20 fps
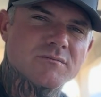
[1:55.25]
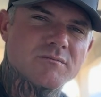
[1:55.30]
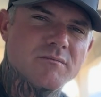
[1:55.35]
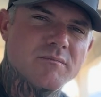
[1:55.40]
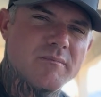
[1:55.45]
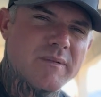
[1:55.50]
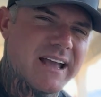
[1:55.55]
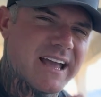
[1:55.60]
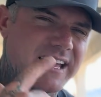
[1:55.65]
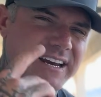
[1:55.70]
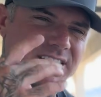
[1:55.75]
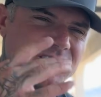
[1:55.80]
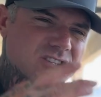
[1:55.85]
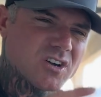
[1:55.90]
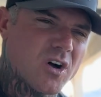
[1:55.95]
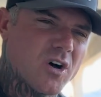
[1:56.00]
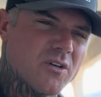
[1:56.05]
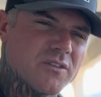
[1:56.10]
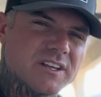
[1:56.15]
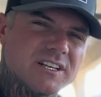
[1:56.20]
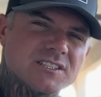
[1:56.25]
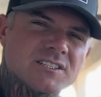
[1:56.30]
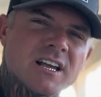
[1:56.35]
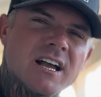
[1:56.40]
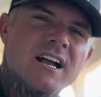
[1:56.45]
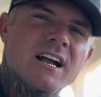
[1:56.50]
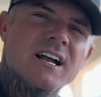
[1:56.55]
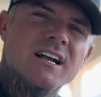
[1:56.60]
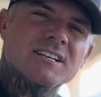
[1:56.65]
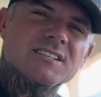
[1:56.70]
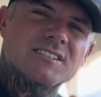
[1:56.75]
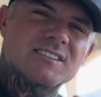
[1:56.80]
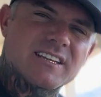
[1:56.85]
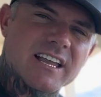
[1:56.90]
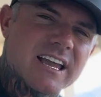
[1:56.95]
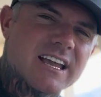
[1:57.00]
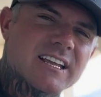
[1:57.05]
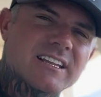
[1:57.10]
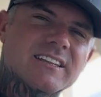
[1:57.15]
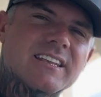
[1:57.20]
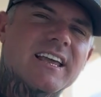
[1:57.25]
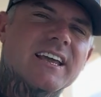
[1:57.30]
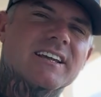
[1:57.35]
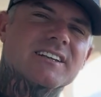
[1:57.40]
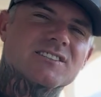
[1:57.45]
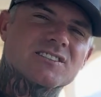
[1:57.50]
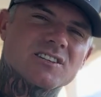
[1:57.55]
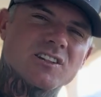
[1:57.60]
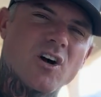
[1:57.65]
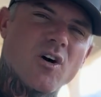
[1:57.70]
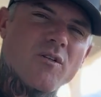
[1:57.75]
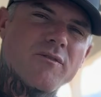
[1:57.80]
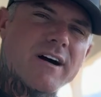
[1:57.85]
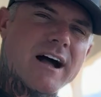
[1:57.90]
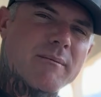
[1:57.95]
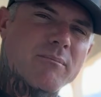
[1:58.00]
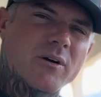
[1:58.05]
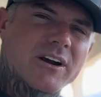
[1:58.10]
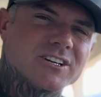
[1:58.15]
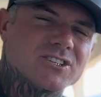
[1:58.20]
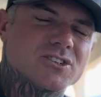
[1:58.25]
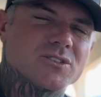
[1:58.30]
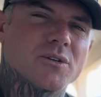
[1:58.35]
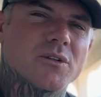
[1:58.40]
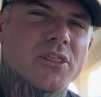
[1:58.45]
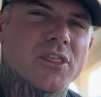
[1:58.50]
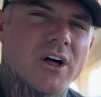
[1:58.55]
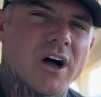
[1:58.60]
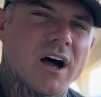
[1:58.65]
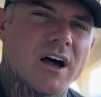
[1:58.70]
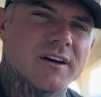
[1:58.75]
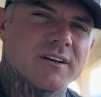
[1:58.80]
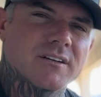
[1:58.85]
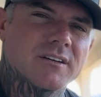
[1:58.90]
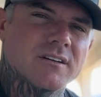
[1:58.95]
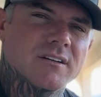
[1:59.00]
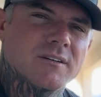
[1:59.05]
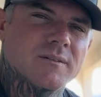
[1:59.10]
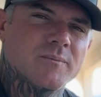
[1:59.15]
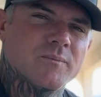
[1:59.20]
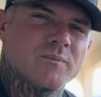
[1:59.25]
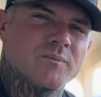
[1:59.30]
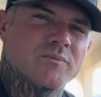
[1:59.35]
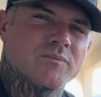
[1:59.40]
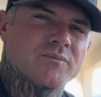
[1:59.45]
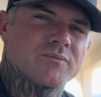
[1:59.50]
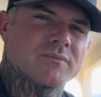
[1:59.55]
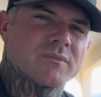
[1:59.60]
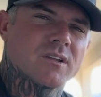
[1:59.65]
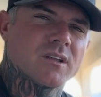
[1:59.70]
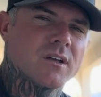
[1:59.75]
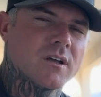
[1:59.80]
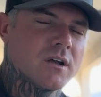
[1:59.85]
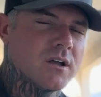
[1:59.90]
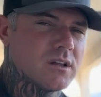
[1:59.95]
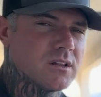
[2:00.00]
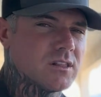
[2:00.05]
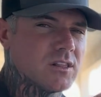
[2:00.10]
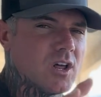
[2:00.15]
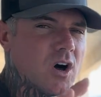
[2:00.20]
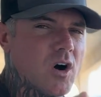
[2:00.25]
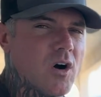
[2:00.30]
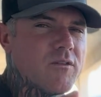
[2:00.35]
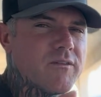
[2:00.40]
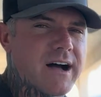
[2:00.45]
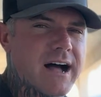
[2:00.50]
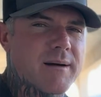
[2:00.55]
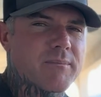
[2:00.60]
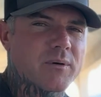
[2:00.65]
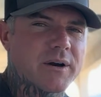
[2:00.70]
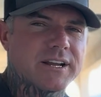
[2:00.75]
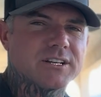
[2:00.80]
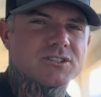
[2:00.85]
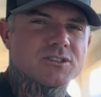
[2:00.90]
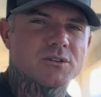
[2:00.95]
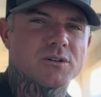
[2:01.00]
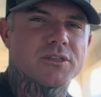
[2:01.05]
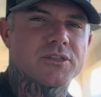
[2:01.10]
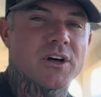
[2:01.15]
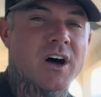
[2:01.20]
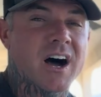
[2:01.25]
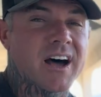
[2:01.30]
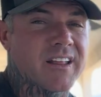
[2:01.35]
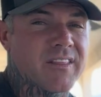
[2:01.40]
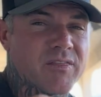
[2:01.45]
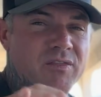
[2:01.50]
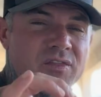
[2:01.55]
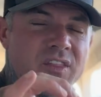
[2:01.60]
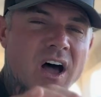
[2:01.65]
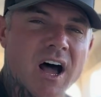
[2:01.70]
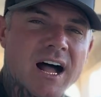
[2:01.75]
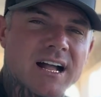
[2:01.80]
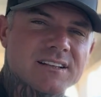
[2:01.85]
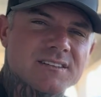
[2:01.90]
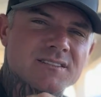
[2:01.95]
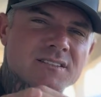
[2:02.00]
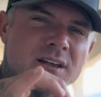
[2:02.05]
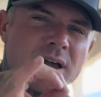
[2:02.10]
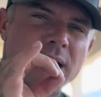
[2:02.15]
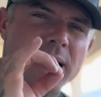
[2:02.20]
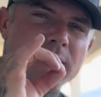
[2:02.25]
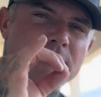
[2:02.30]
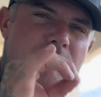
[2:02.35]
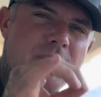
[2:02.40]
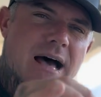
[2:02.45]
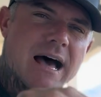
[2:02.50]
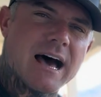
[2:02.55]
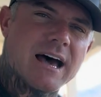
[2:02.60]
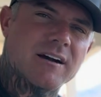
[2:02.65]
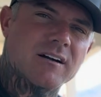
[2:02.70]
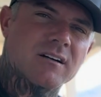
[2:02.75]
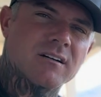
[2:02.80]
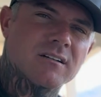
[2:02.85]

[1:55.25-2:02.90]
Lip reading: Man, it's all these stinking thinking's low vibrational thought. Low vibrational thought, and thoughts matter.